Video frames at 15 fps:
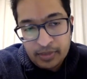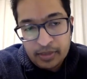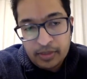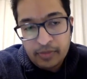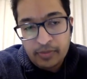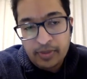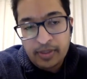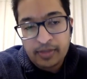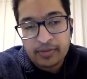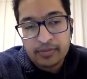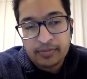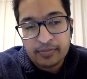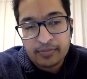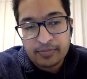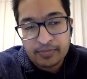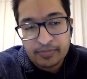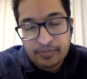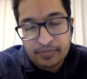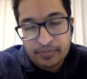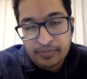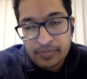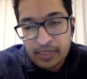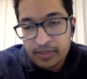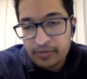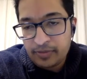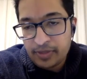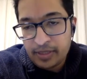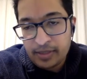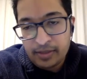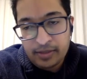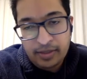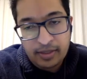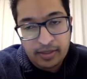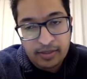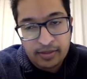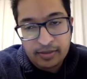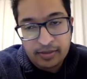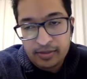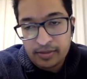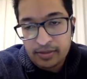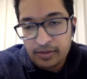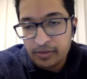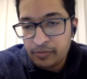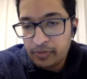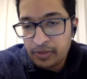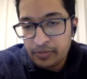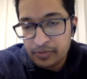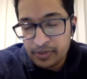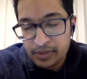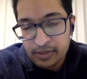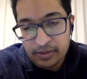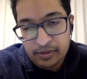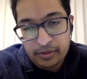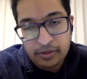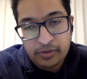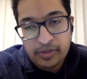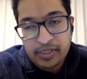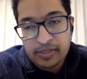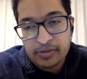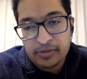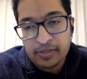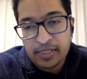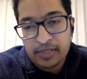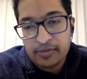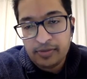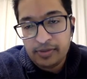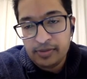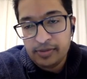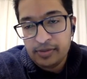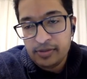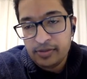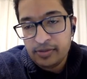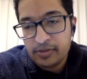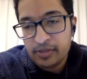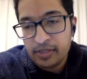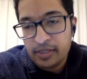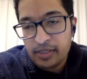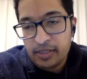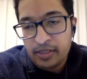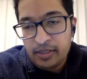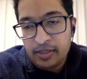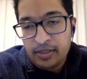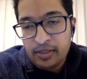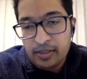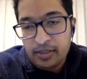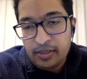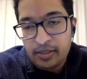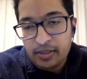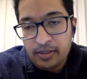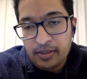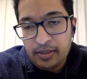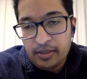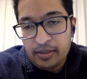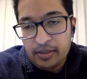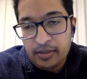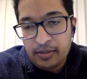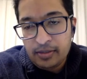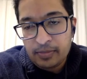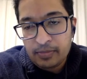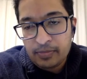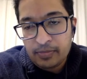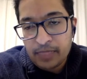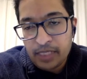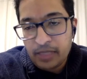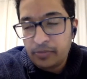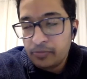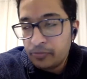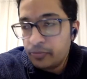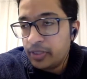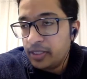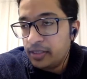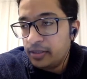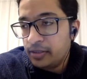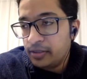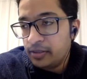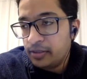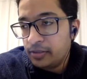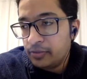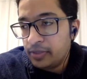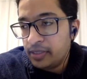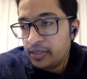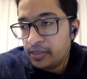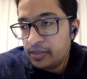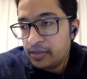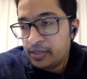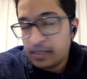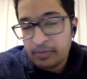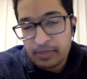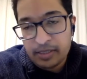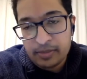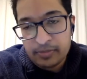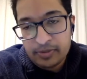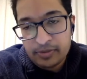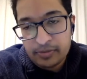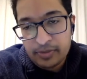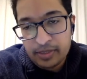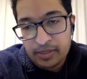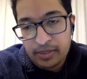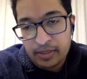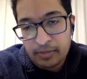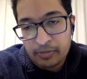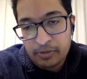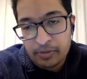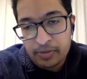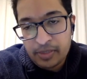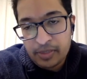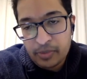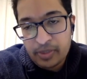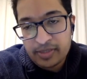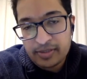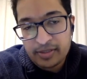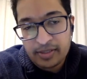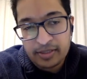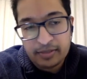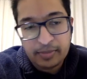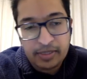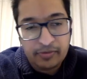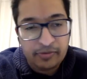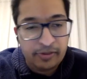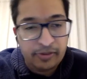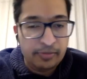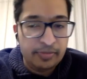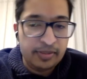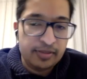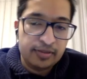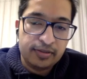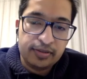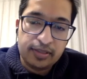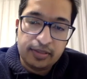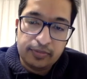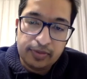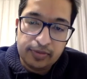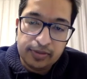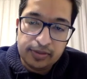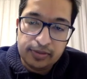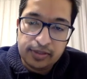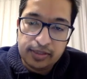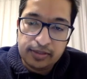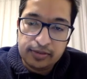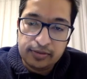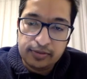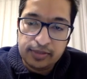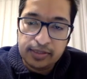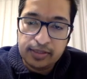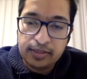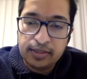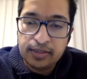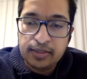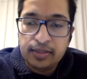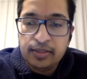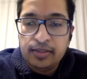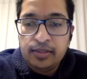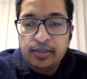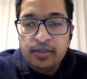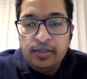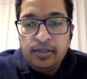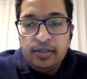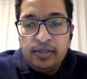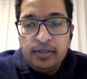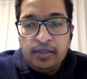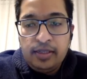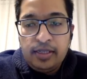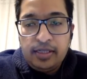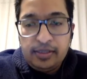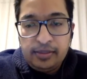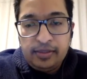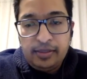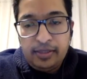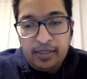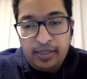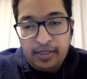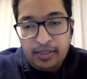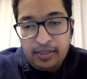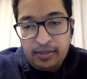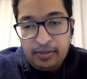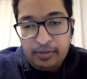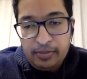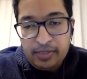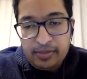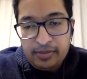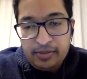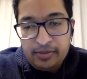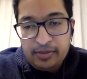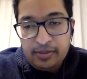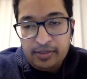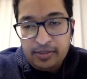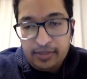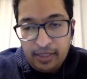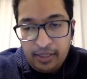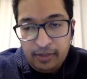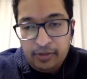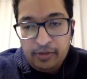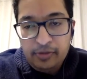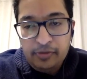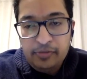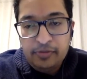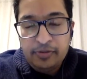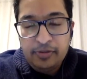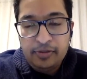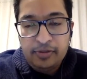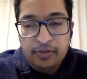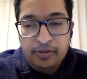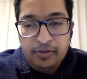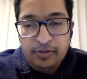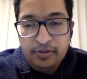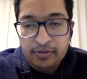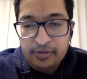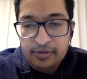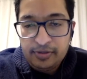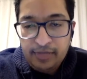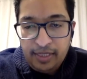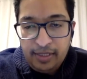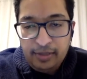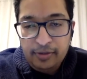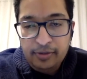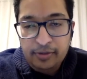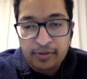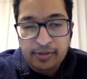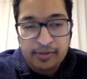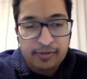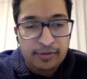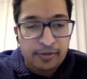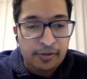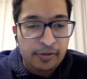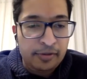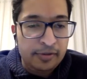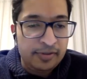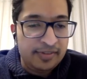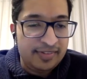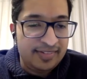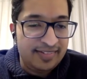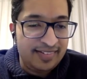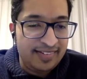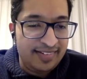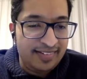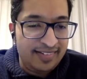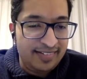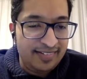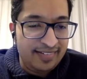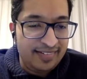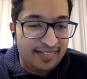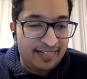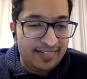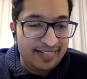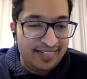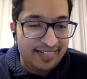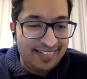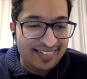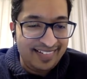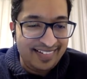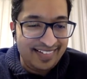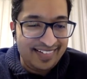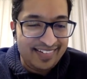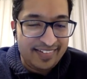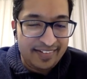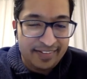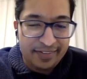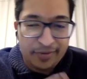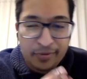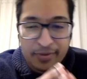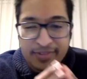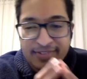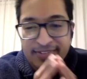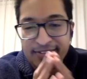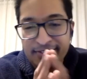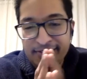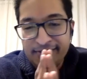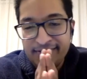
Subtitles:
Right. That's fine. And we will go into that research. Uh, yeah, when the time comes, when the proper question has been formed, then we will look into it. Other than that, I must sincerely thank you for staying on this long and answering the questions